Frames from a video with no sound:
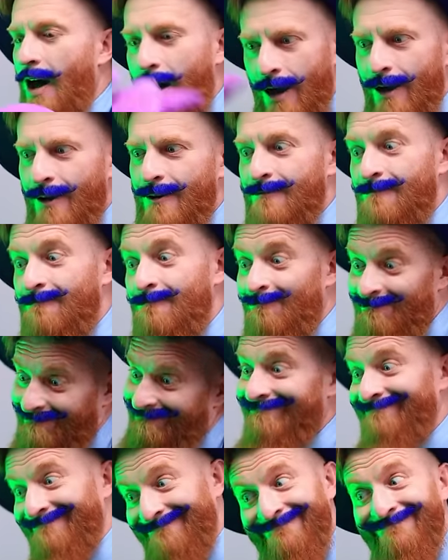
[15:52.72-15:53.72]
there for
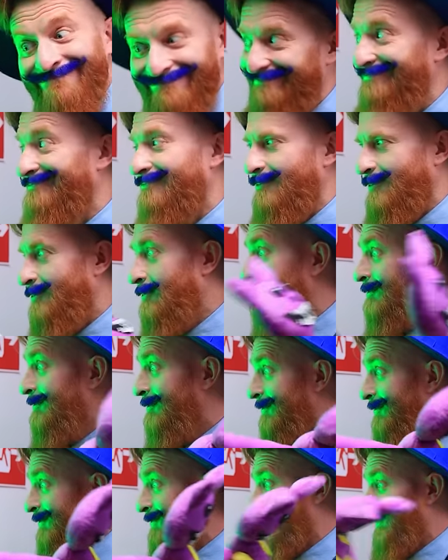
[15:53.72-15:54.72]
nothing, right? Let's
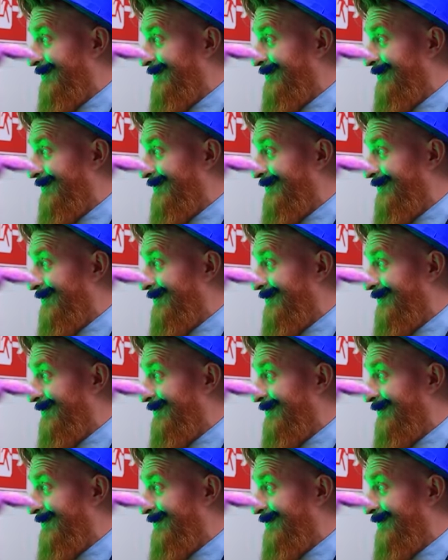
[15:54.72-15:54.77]
check it